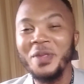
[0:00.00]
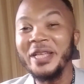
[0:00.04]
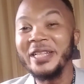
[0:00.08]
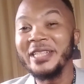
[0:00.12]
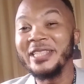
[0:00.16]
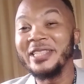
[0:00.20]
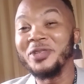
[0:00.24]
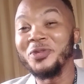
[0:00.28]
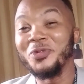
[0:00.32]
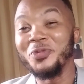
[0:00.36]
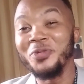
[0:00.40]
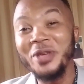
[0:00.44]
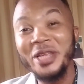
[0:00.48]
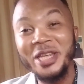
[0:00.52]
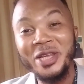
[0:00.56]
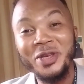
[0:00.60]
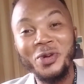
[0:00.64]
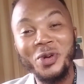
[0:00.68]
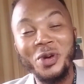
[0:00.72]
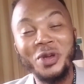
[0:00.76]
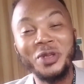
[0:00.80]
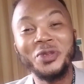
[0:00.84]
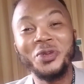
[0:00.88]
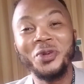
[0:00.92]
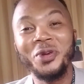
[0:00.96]
it's really
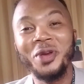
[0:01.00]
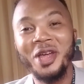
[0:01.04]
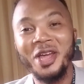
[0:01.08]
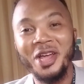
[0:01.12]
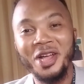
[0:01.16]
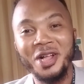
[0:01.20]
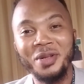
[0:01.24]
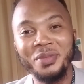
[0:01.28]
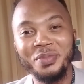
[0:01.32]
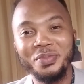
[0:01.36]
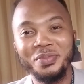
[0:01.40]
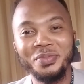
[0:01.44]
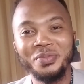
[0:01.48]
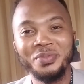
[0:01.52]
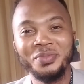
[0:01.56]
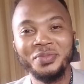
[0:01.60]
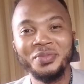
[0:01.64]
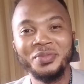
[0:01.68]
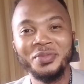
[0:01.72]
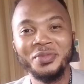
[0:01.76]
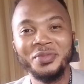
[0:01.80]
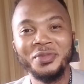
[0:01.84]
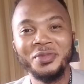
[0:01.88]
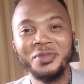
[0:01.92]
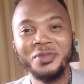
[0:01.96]
going to help
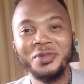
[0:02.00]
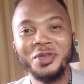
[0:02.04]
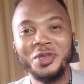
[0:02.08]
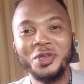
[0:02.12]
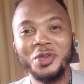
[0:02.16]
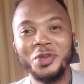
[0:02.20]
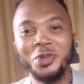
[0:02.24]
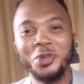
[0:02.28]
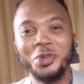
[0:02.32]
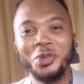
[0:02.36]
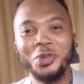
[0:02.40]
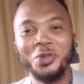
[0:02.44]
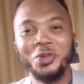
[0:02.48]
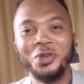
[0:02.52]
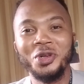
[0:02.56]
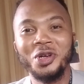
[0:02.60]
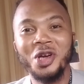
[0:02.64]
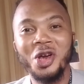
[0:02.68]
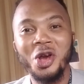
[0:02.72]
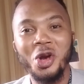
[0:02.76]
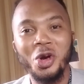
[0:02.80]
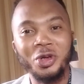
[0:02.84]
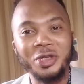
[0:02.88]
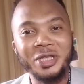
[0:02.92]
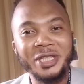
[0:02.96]
to
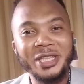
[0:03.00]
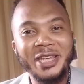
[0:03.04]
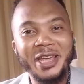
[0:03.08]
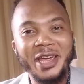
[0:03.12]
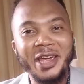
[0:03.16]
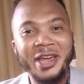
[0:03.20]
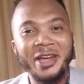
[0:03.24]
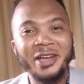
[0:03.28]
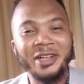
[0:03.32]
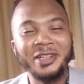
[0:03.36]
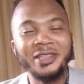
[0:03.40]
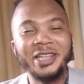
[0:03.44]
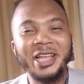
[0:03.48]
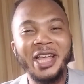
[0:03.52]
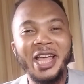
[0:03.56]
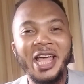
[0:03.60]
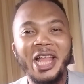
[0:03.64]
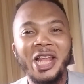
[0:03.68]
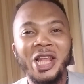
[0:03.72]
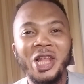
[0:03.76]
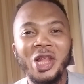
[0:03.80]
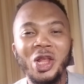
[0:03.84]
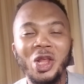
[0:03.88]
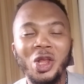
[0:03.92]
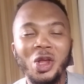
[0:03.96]
curtail
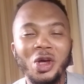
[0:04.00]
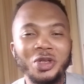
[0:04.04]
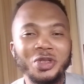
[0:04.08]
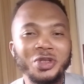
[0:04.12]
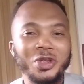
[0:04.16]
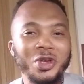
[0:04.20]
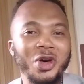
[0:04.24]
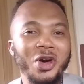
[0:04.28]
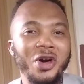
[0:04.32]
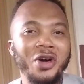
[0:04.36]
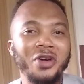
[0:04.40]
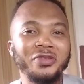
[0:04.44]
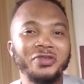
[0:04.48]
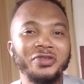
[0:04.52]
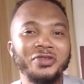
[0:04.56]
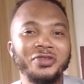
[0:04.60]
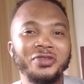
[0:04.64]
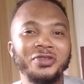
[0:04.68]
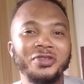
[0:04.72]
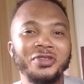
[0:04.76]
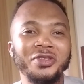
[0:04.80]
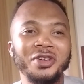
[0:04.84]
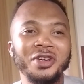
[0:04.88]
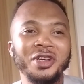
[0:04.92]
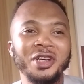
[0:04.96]
a lot of
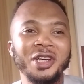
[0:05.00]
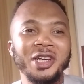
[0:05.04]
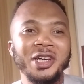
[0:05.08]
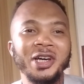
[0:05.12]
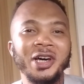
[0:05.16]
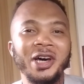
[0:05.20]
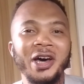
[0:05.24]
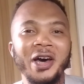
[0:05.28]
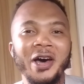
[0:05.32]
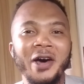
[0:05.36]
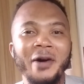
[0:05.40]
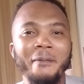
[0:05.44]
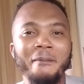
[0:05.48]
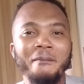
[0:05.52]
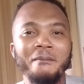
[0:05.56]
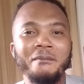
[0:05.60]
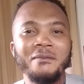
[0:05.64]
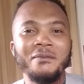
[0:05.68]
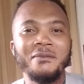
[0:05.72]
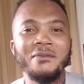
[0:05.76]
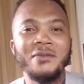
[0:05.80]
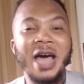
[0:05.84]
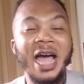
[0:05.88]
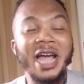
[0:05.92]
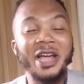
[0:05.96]

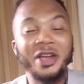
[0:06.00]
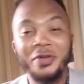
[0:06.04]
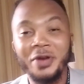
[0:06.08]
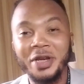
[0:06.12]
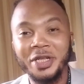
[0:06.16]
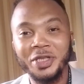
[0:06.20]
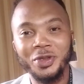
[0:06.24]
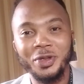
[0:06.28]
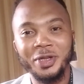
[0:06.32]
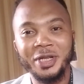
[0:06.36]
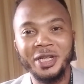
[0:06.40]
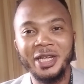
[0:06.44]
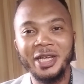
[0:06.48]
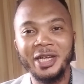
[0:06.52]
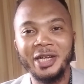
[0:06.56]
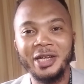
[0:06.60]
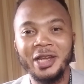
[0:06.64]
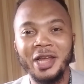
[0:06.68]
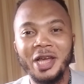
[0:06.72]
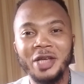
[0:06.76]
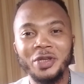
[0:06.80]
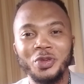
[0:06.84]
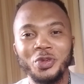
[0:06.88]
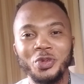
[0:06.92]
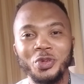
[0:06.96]
aggression in the
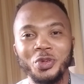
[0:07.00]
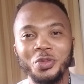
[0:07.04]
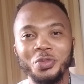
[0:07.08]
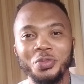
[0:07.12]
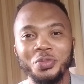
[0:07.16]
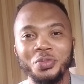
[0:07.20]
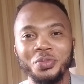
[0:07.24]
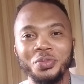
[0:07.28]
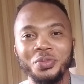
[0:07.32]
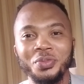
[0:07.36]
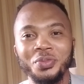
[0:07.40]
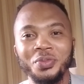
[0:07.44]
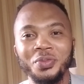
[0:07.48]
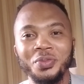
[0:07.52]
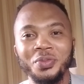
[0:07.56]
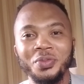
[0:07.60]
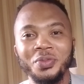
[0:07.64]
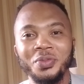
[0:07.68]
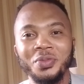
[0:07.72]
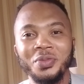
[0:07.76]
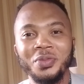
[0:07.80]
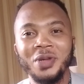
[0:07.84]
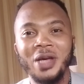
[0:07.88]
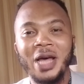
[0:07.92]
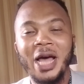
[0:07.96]
classroom,
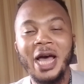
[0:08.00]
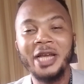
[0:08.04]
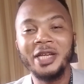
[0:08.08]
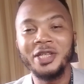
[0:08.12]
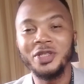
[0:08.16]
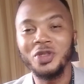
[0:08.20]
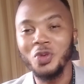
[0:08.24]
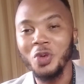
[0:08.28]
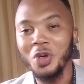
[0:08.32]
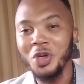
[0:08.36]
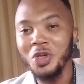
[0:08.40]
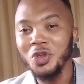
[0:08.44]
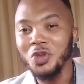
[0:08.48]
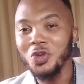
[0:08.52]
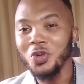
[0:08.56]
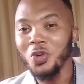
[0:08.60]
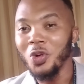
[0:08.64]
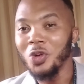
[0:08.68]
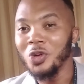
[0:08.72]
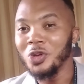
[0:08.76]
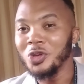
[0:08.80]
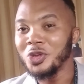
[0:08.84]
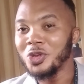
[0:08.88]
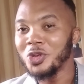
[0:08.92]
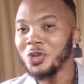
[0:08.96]
and it's going to
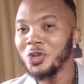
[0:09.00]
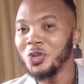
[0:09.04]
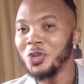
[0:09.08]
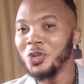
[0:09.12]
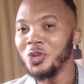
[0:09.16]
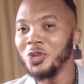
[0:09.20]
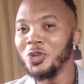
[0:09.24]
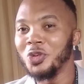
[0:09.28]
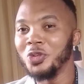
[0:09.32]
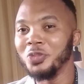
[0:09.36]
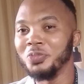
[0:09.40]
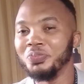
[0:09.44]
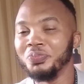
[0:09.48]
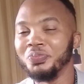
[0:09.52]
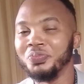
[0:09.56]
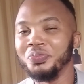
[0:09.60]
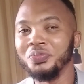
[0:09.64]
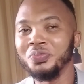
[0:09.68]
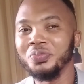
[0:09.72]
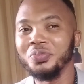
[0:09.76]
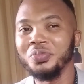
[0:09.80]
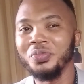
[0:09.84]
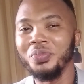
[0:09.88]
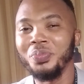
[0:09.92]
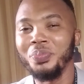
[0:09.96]
also
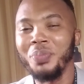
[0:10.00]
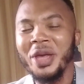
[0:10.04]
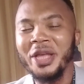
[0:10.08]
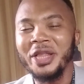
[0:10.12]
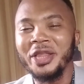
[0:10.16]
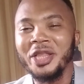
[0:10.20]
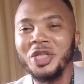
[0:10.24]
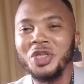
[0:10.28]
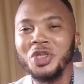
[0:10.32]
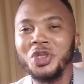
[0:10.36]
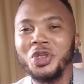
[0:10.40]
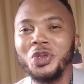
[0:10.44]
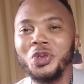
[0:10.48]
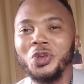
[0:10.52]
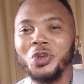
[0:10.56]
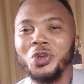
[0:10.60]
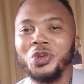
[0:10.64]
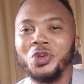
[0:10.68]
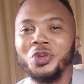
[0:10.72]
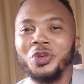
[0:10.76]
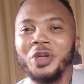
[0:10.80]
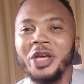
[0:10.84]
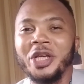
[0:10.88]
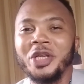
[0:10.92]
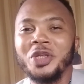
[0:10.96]
make the
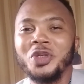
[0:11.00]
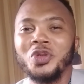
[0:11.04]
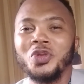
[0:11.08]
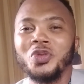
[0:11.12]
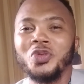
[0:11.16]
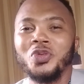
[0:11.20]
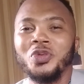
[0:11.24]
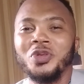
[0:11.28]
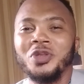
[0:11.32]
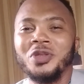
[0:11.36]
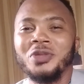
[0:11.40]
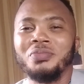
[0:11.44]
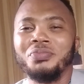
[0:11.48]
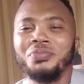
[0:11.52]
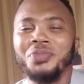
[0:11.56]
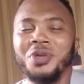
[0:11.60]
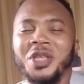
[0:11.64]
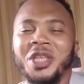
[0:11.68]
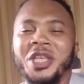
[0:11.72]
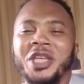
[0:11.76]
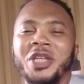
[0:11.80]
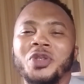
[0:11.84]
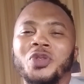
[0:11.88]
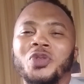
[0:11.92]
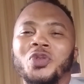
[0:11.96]
children to
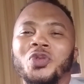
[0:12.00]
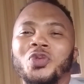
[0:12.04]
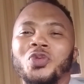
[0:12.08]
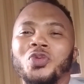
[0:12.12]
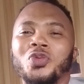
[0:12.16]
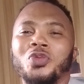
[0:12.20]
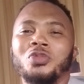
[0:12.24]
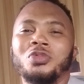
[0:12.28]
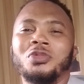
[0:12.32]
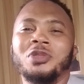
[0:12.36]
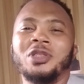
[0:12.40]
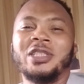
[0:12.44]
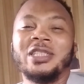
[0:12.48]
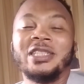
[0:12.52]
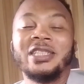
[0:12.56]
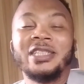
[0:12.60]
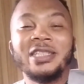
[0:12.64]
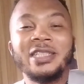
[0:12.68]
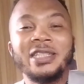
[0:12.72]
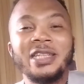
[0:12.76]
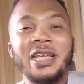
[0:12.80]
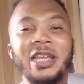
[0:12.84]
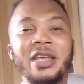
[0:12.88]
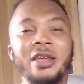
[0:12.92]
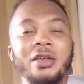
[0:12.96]
begin to
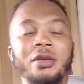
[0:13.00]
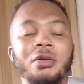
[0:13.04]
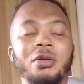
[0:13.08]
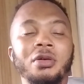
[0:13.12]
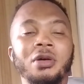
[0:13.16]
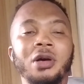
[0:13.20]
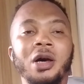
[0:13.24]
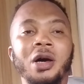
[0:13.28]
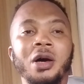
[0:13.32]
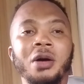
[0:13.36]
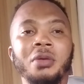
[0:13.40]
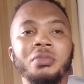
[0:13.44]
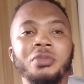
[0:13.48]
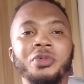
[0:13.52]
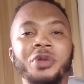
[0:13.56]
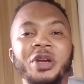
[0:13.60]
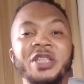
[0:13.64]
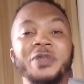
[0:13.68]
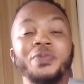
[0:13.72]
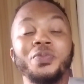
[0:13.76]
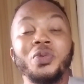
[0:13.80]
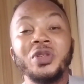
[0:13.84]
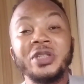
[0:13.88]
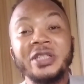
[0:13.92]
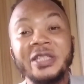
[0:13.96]
take
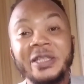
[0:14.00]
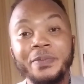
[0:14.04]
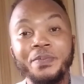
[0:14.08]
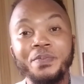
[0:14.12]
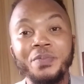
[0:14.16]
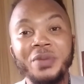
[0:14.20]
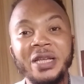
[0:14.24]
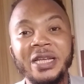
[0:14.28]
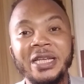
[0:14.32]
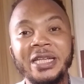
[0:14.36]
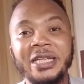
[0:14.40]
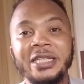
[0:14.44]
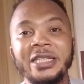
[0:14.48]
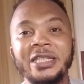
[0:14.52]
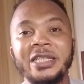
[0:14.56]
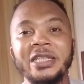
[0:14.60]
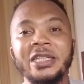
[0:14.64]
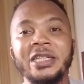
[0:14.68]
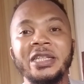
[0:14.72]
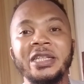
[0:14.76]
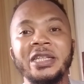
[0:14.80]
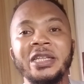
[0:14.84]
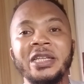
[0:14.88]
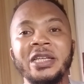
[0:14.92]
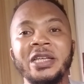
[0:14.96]

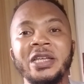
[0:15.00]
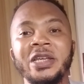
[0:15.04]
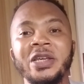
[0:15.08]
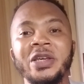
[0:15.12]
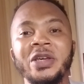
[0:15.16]
responsibility